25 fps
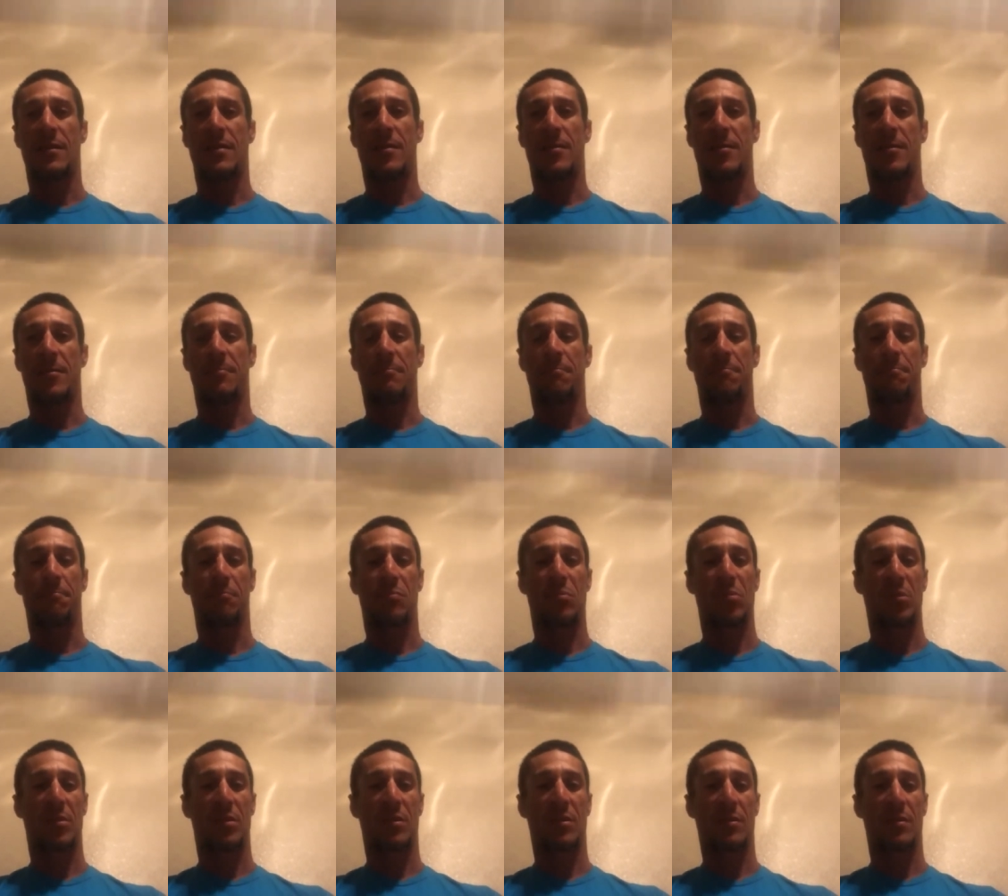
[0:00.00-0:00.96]

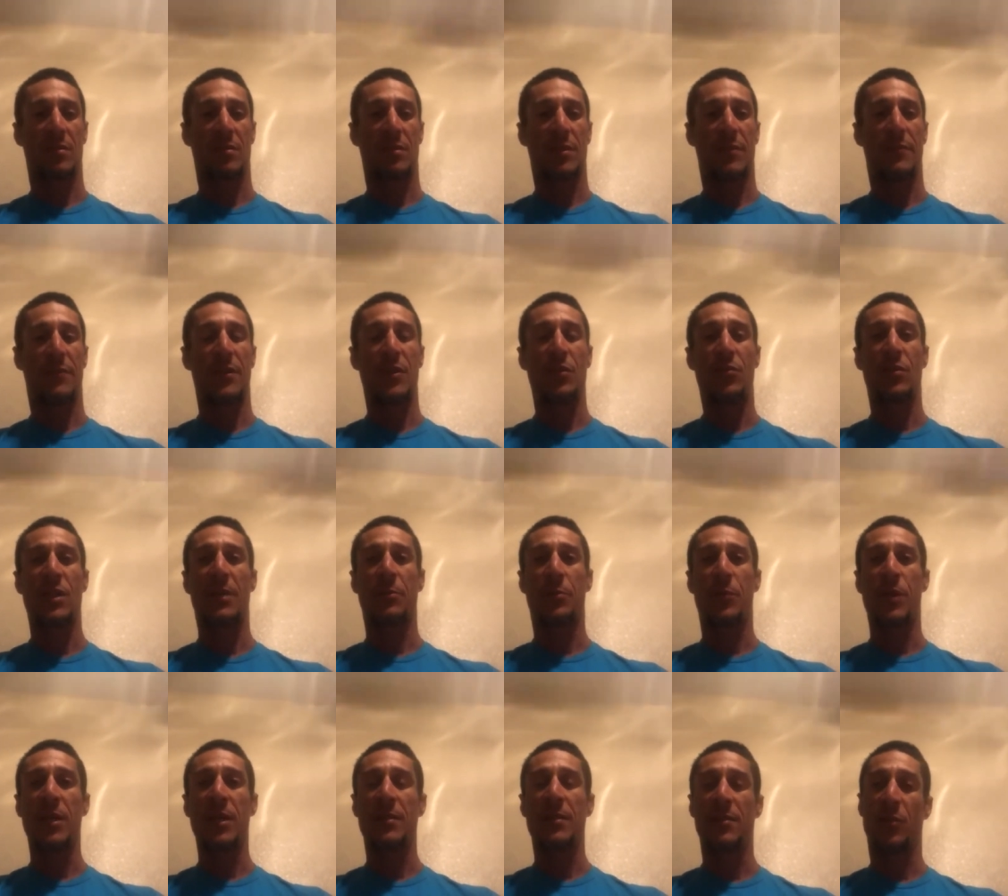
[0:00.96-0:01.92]
If
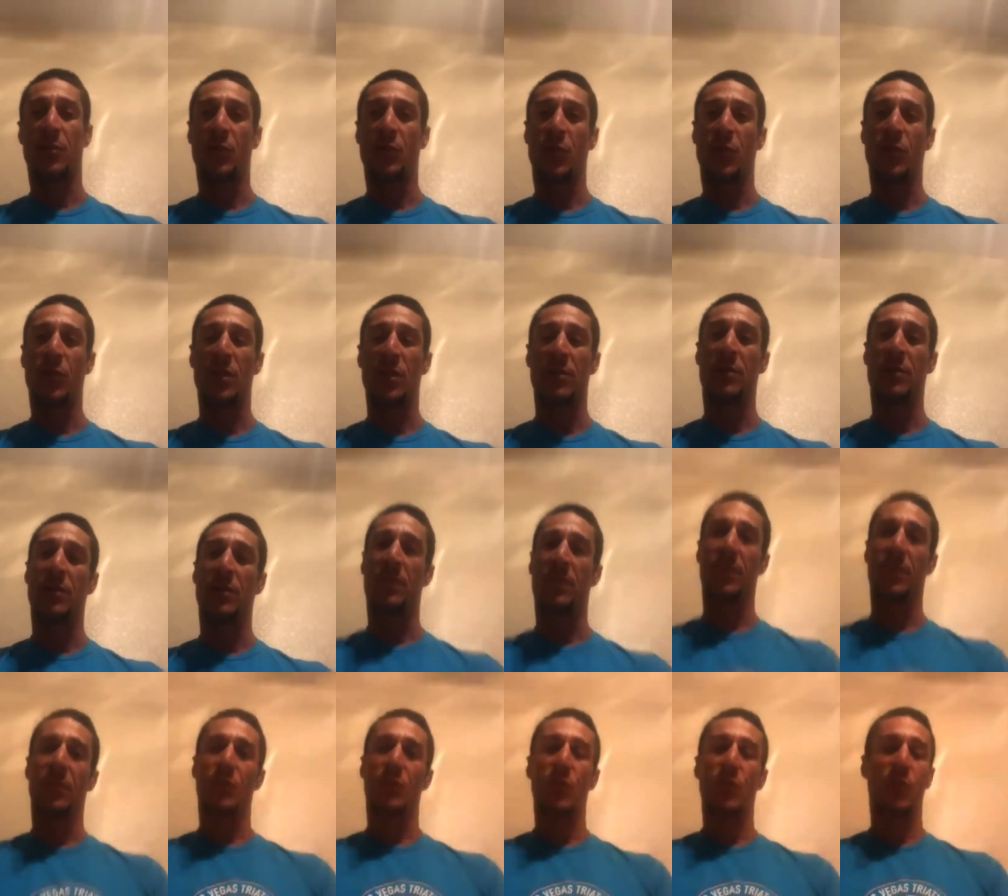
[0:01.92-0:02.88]
you're not ready to
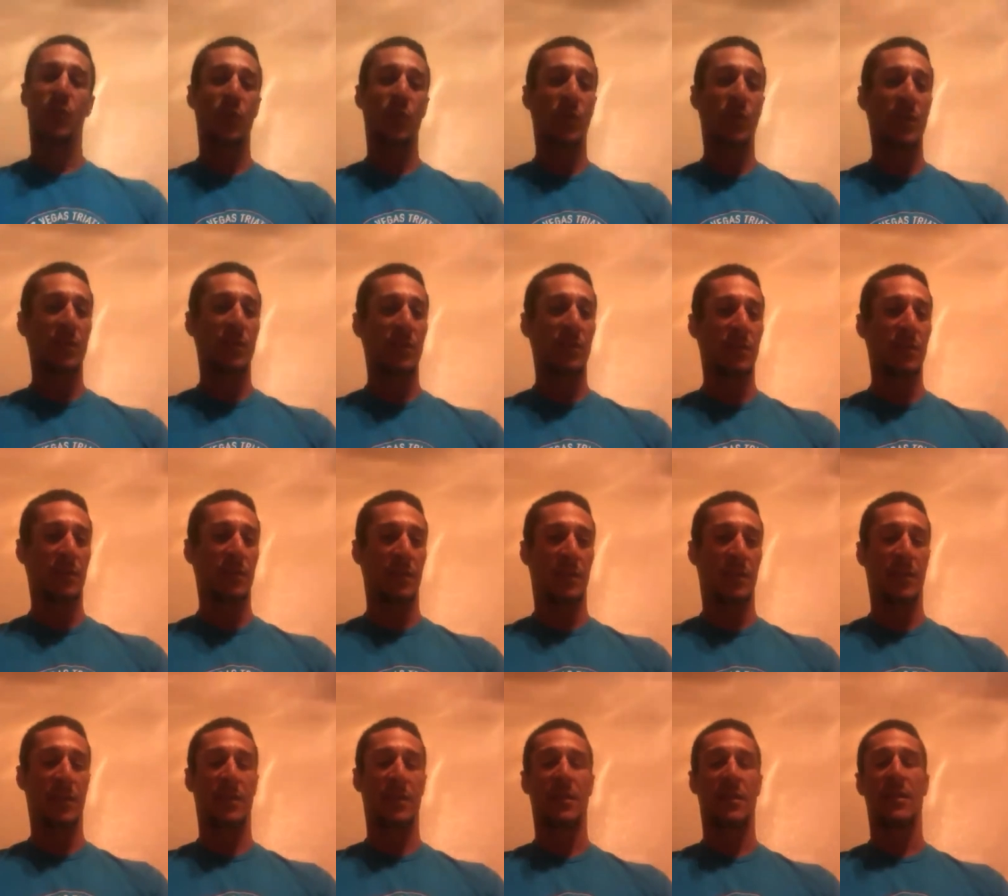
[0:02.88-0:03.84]
doing
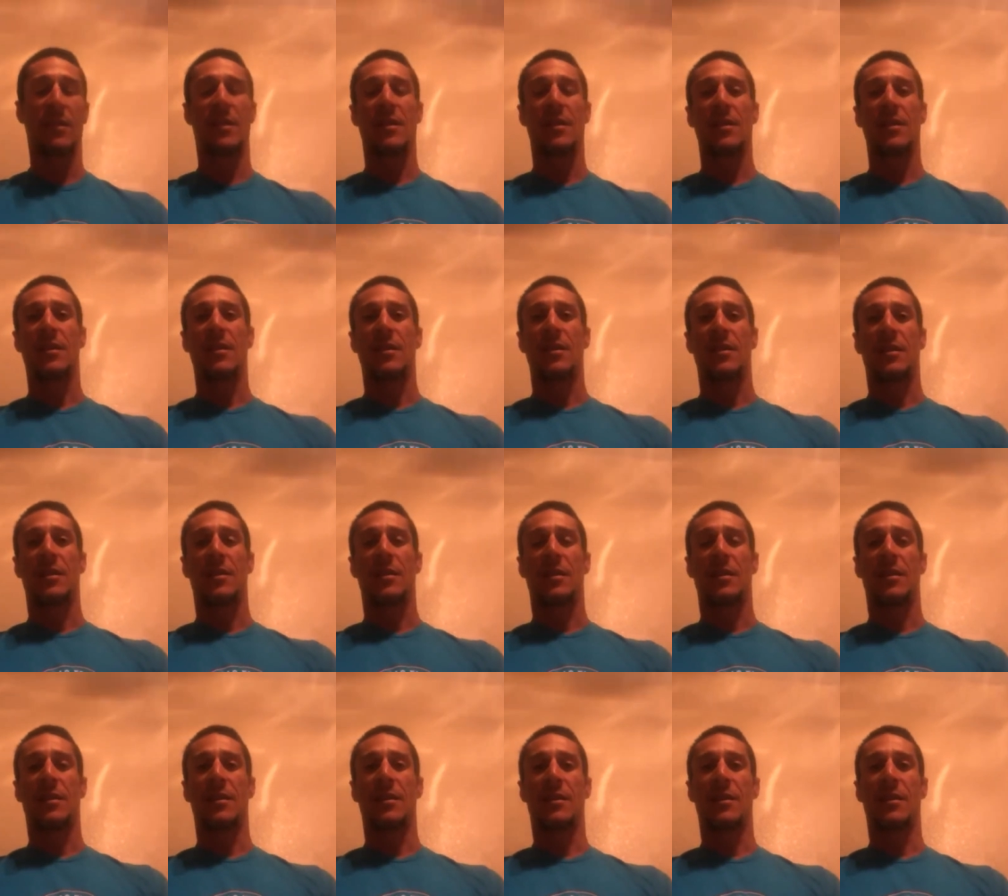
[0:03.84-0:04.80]

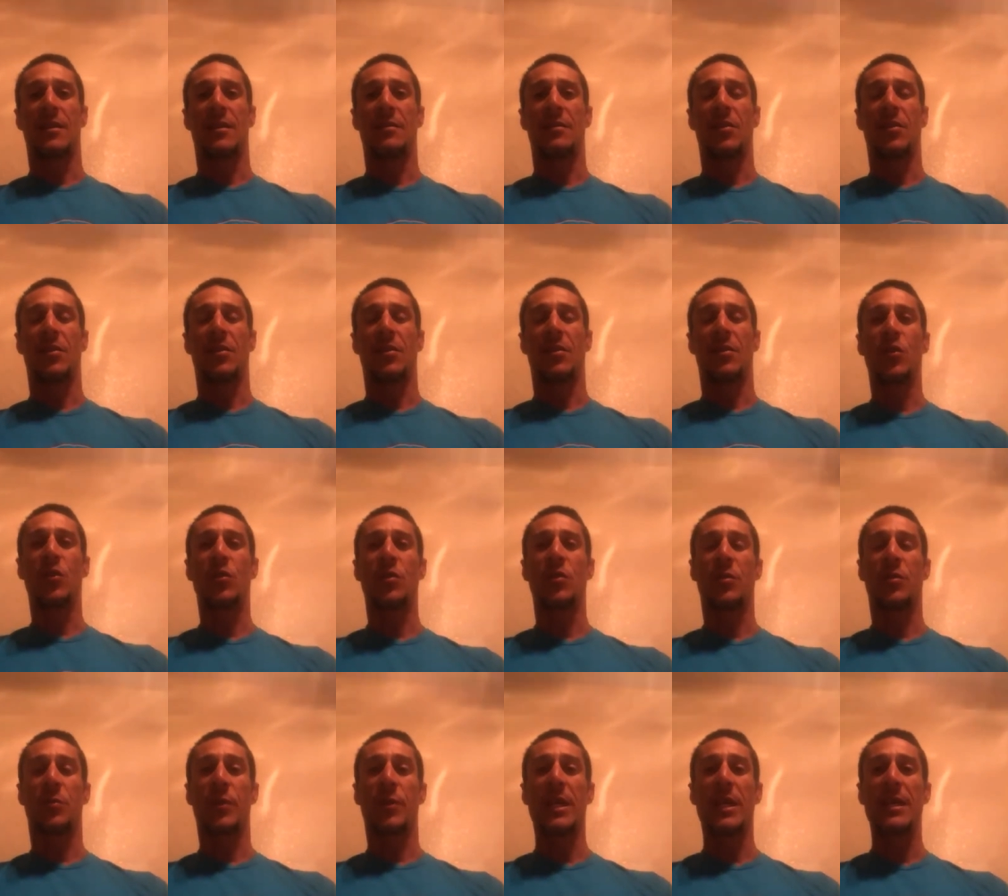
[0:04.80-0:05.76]
and go and do
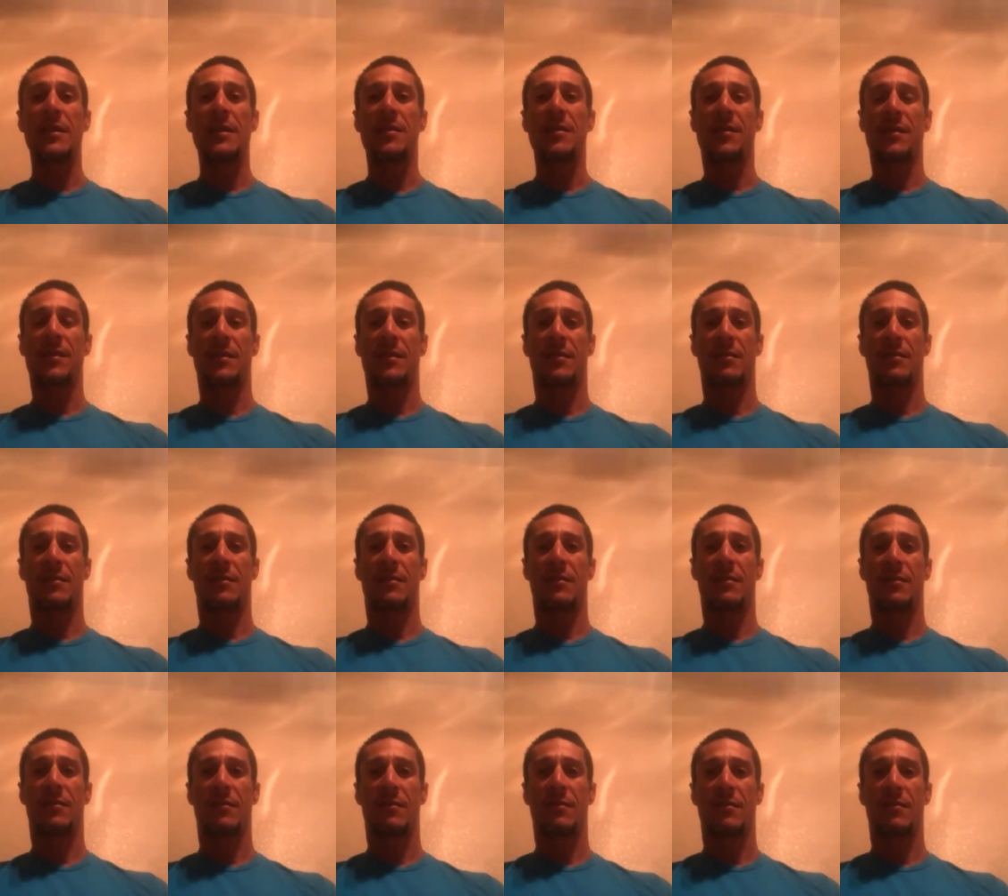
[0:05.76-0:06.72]
the race
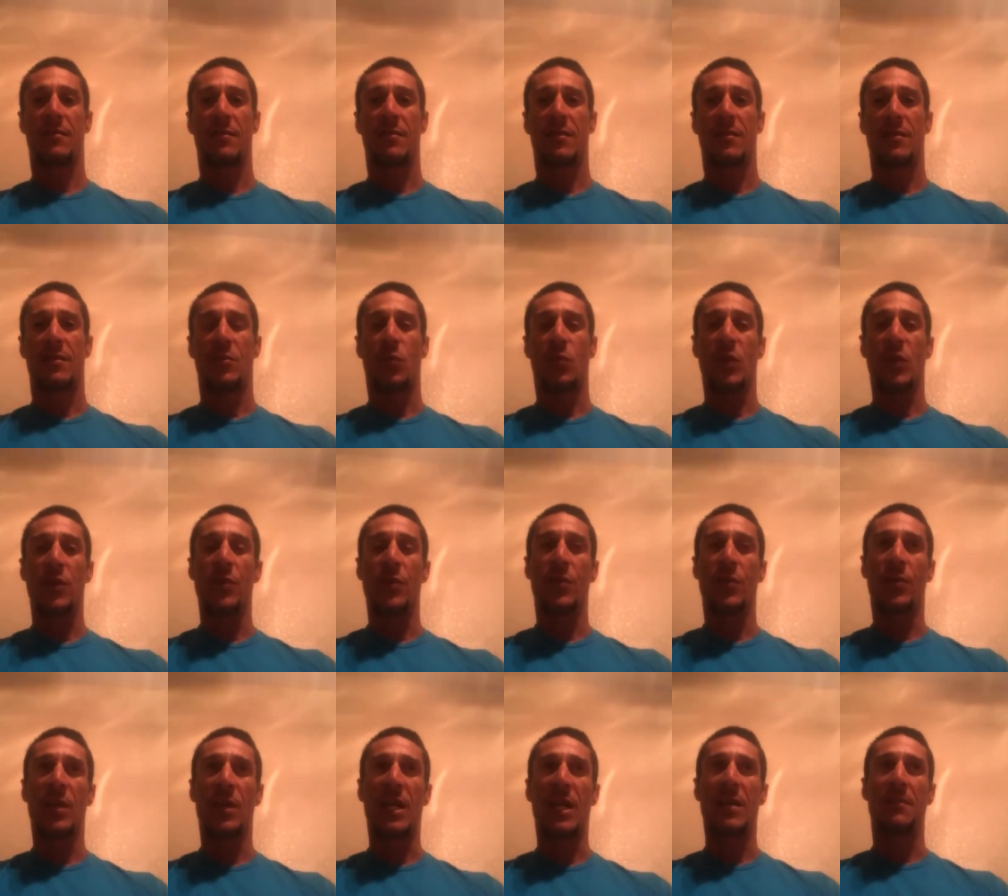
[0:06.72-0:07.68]
when you
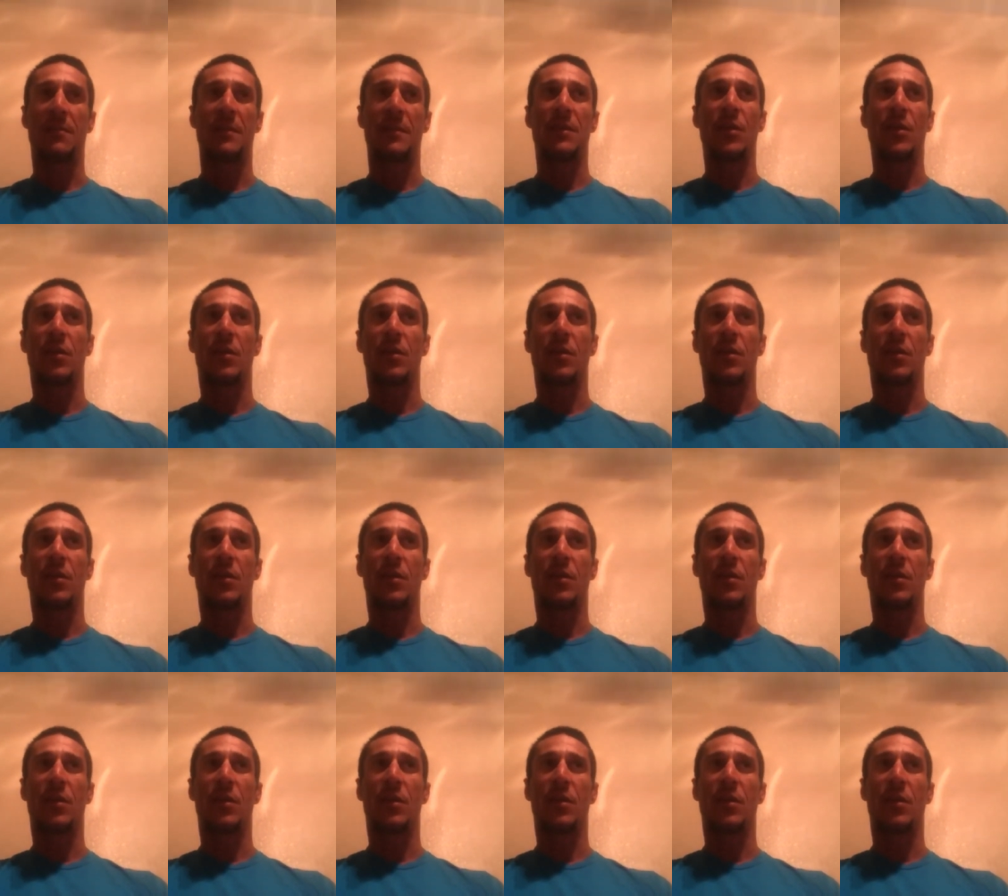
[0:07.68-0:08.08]
don't have enough